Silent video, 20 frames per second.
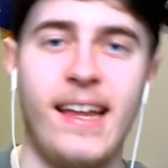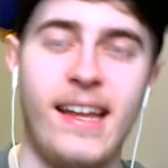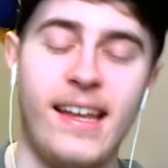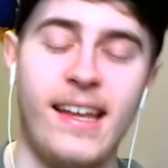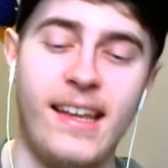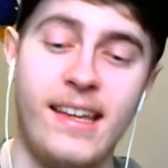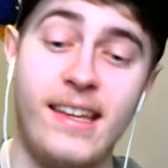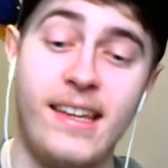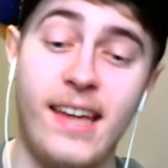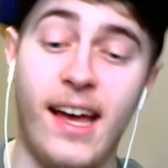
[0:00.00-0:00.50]

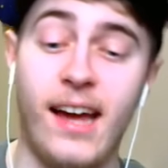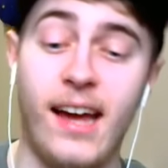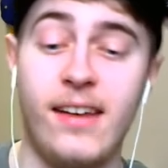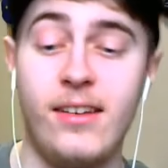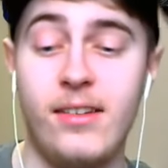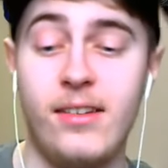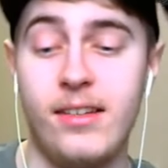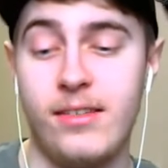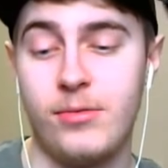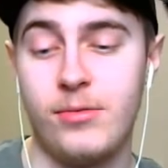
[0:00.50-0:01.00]
Yeah,
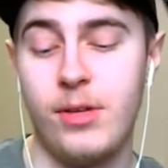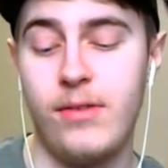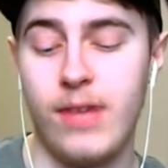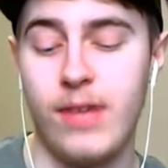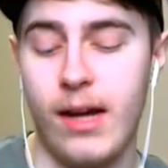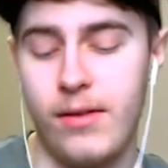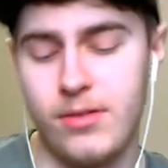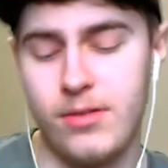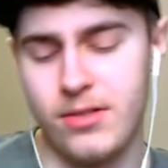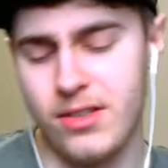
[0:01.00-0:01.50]
dude, the
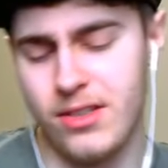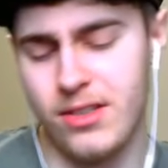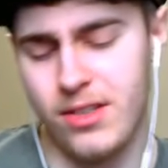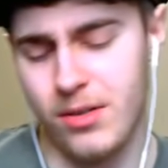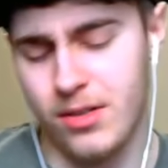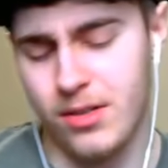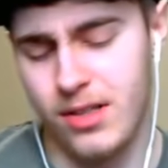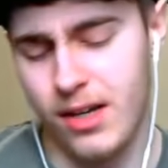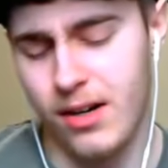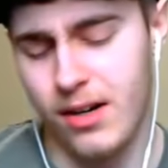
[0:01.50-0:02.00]
revives are just
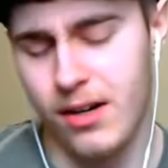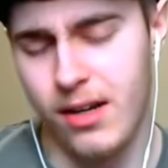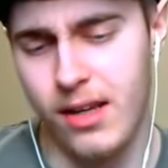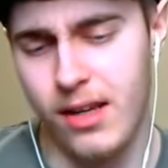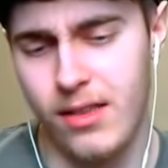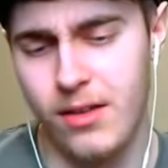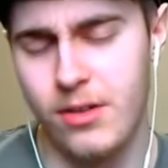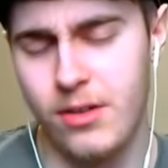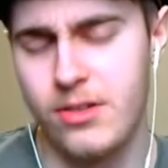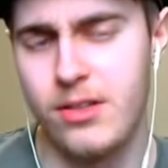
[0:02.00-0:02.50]
so scary.
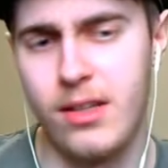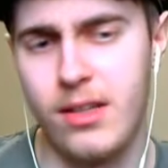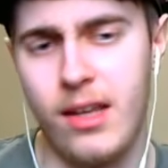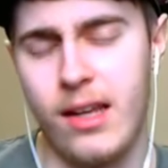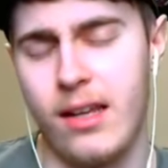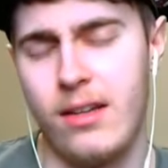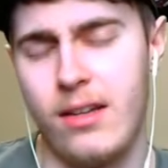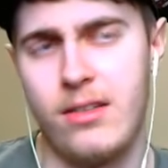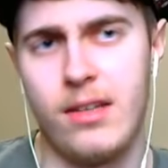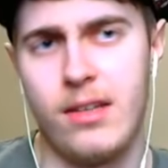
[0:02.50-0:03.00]
And there's, you know,
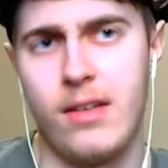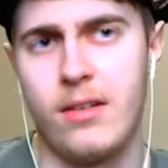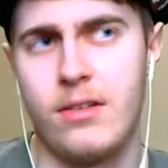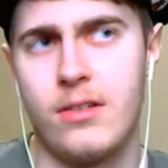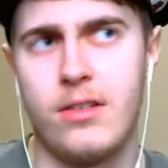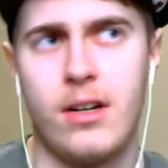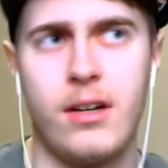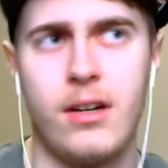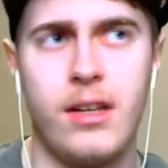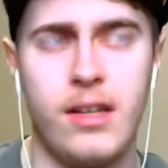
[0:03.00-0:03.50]
like, like
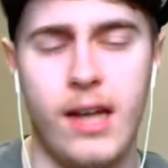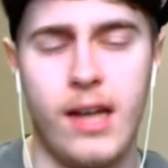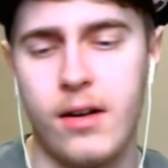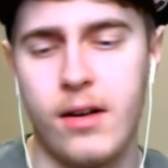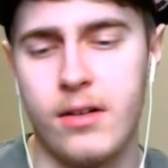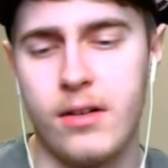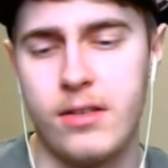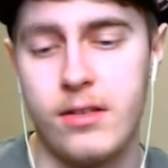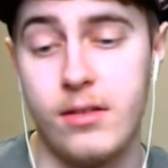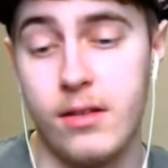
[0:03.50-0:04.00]

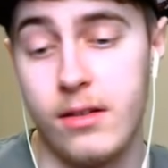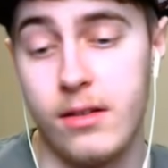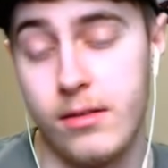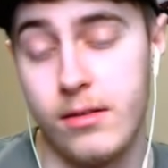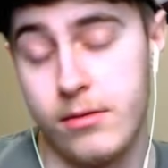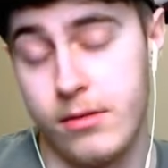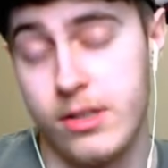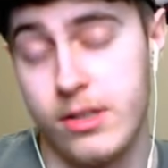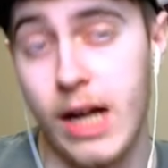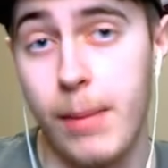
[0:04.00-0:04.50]

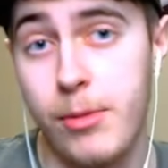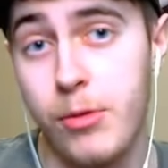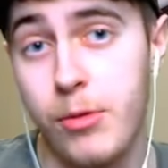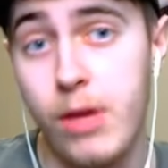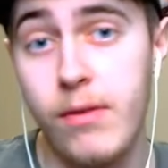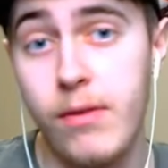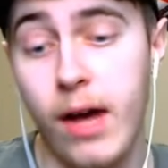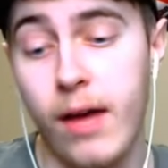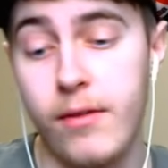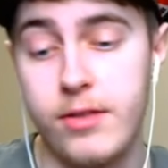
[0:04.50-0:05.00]
stopping
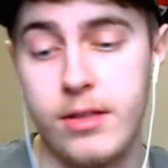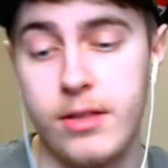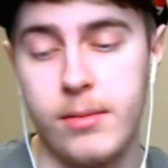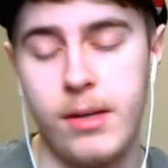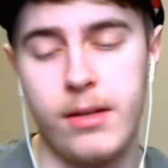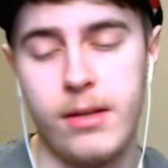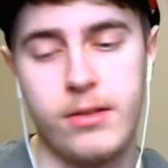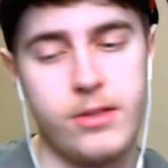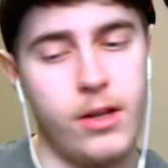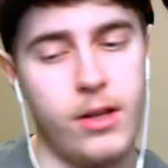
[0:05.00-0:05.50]
revives.
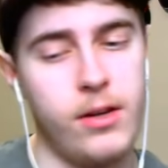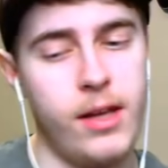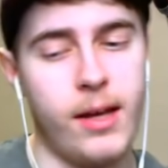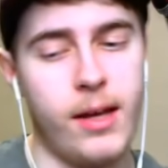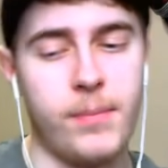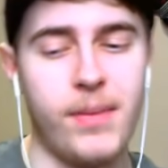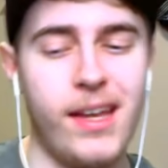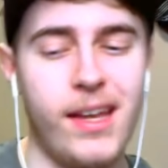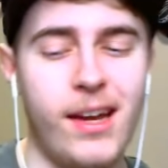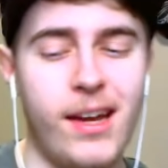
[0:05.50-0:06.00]
Yeah. I mean, so
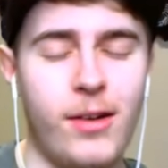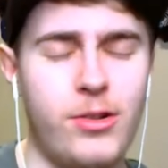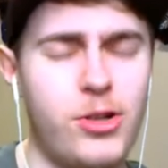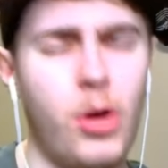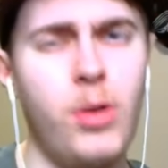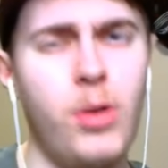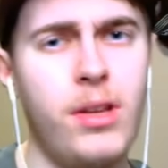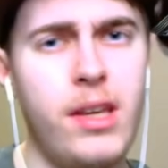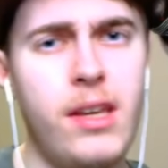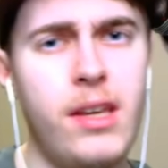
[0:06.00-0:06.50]
yeah,
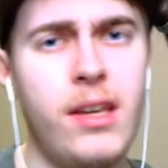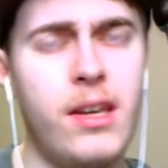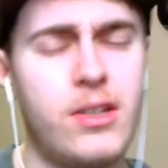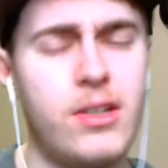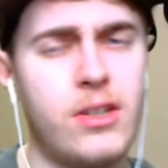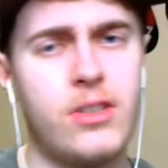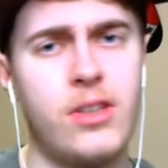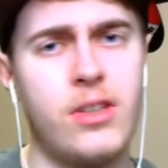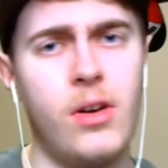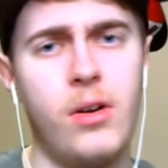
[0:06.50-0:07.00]
Jolee is
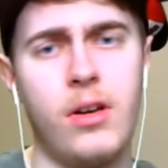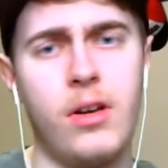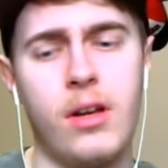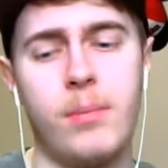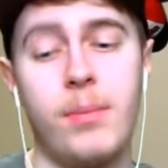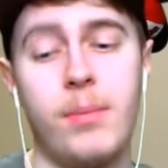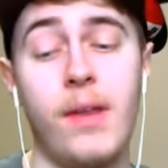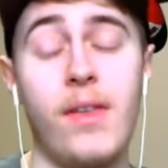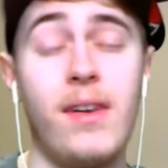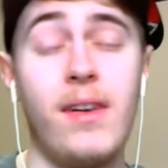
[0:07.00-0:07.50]
just so
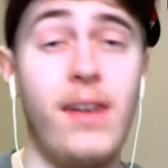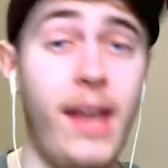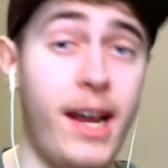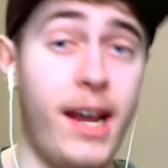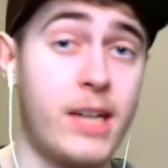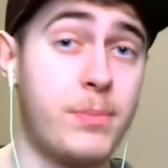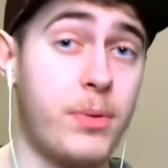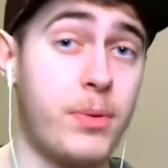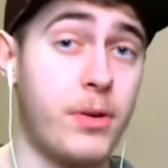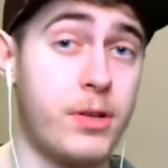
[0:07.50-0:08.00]
good. But the
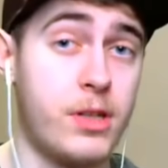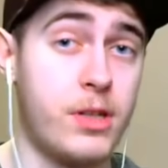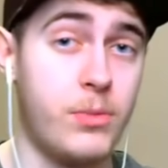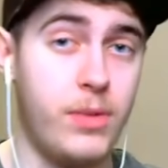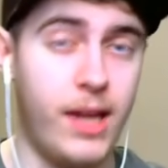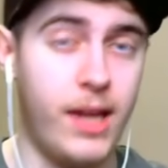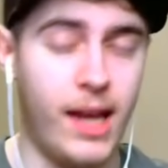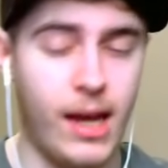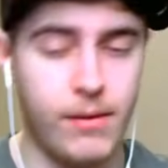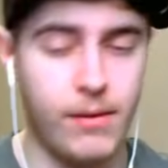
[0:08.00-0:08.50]
next person
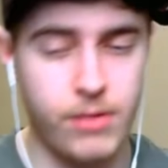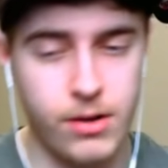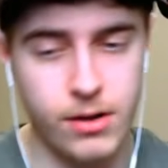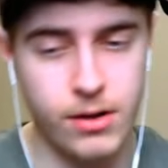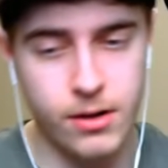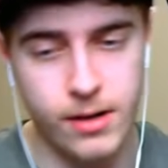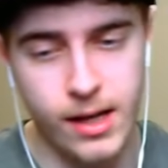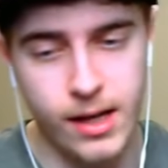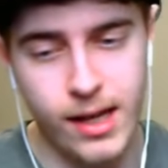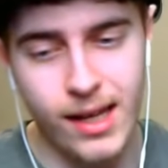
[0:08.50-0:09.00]
we have
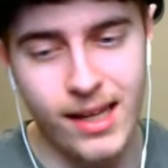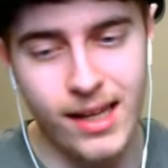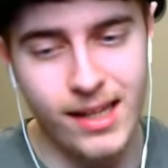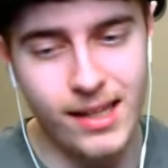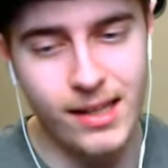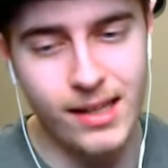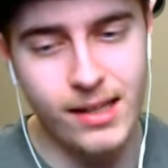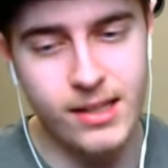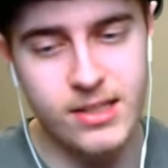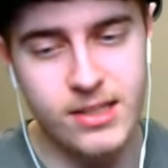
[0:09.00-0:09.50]
here
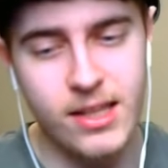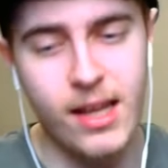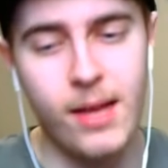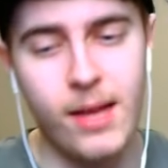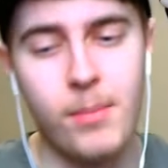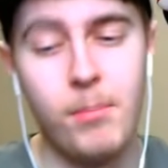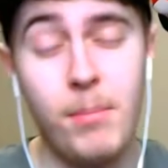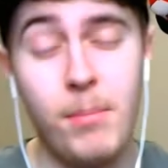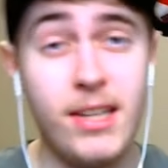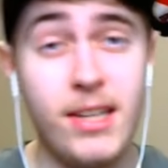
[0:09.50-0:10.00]
is
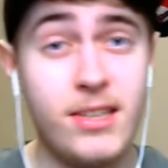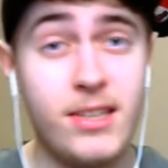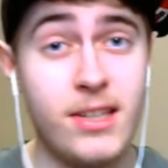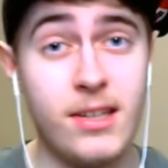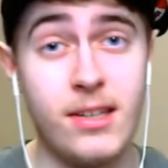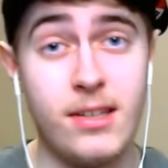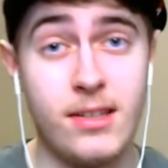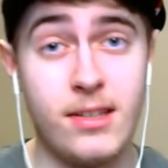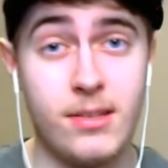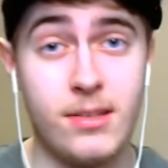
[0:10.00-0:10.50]

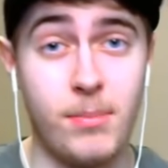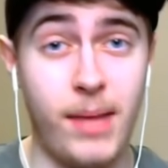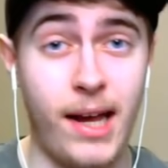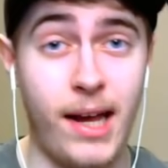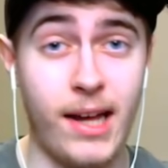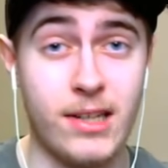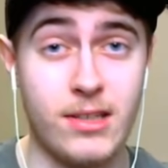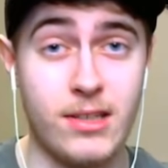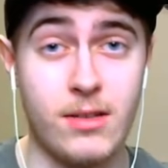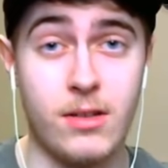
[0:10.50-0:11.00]
misses
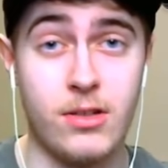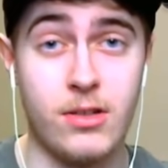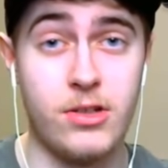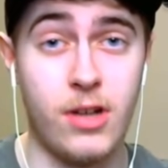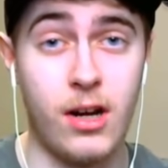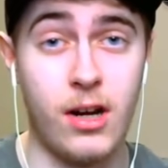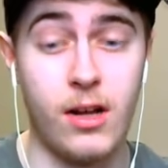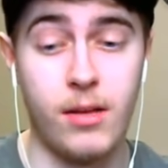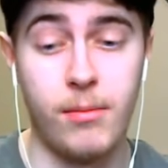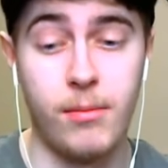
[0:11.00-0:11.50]
Bastila
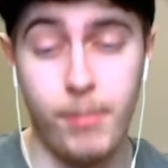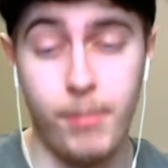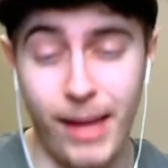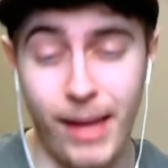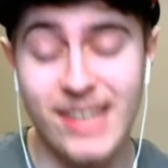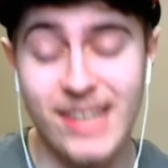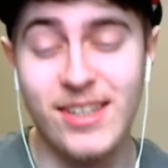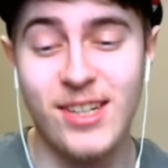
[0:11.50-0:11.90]
Shan, Bastila